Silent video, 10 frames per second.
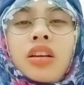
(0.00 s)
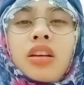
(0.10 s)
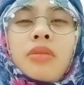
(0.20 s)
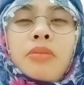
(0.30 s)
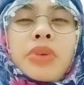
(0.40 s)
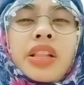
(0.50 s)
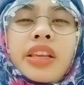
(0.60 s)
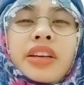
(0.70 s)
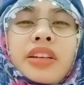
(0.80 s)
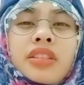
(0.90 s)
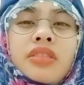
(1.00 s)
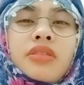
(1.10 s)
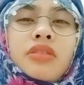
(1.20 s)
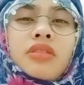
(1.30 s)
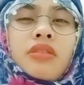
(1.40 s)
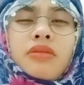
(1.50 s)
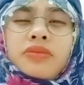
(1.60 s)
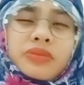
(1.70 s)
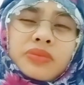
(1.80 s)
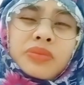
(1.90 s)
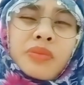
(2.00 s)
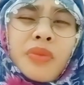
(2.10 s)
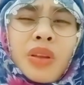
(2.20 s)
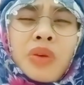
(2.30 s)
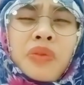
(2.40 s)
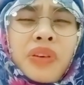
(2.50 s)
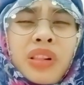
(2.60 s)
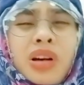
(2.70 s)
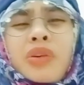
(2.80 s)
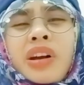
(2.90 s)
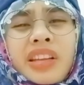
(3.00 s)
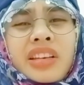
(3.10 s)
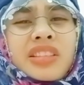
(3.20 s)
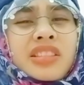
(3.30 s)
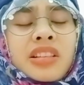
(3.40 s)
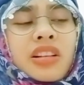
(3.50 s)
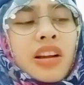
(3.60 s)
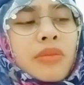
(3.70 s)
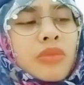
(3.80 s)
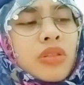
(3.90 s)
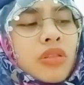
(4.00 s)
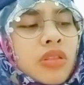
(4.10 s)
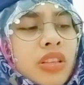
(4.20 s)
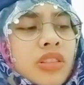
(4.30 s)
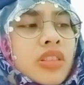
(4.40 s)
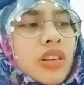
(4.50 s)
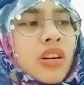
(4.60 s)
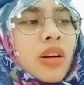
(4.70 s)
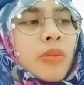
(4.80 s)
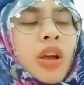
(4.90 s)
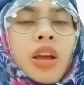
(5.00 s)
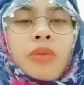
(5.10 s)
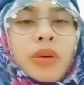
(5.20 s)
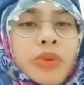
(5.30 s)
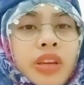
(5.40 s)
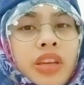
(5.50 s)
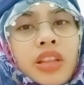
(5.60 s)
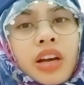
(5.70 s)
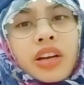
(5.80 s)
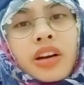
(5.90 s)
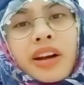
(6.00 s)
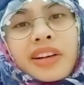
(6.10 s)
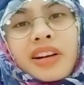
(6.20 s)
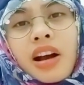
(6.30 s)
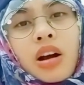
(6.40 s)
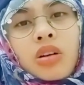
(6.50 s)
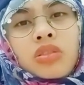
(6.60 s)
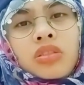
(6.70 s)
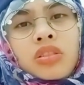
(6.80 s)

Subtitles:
million follower in Instagram, not only Instagram, maybe in other account,